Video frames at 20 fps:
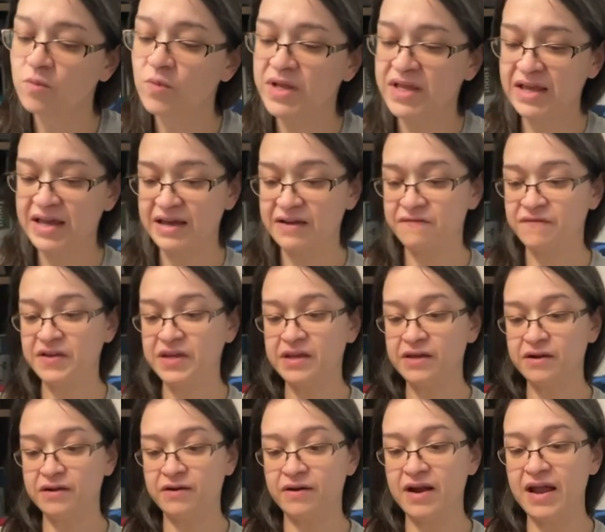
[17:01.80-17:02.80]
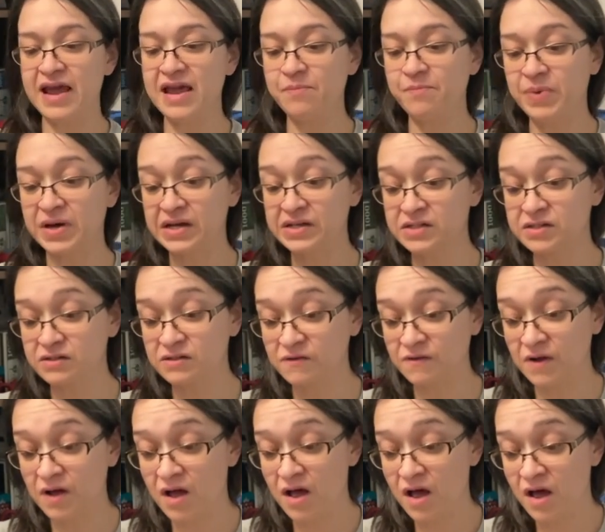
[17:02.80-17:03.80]
we have here a
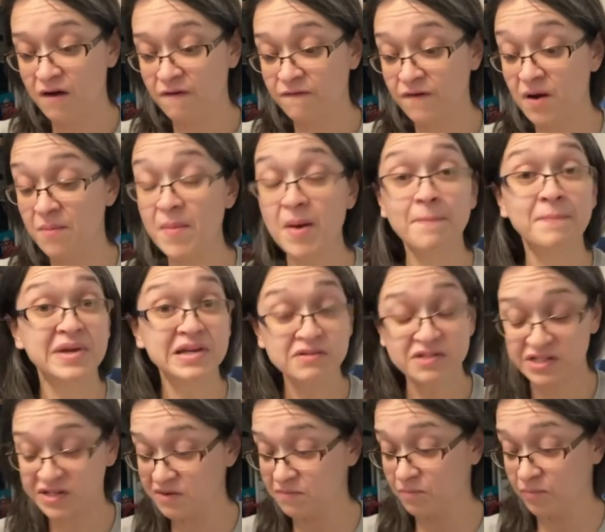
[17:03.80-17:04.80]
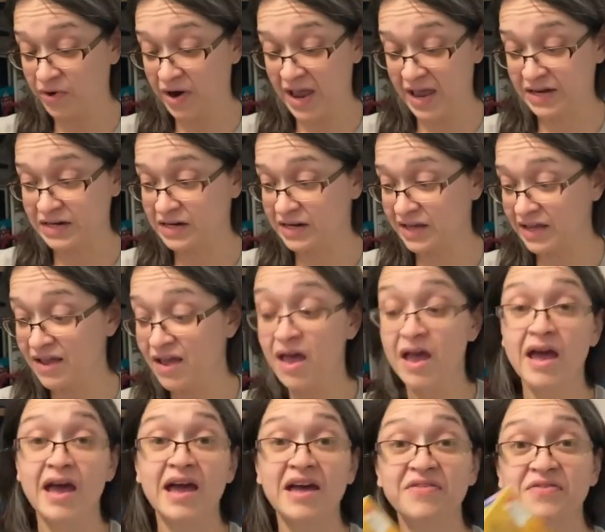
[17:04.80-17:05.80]
puzzle from Milton Bradley.
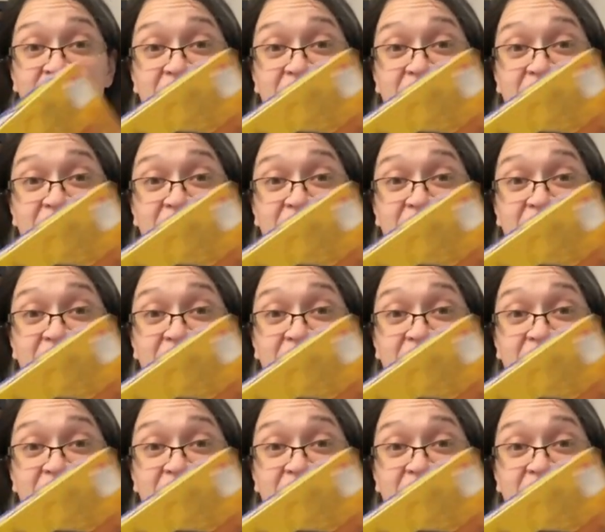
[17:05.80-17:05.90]
And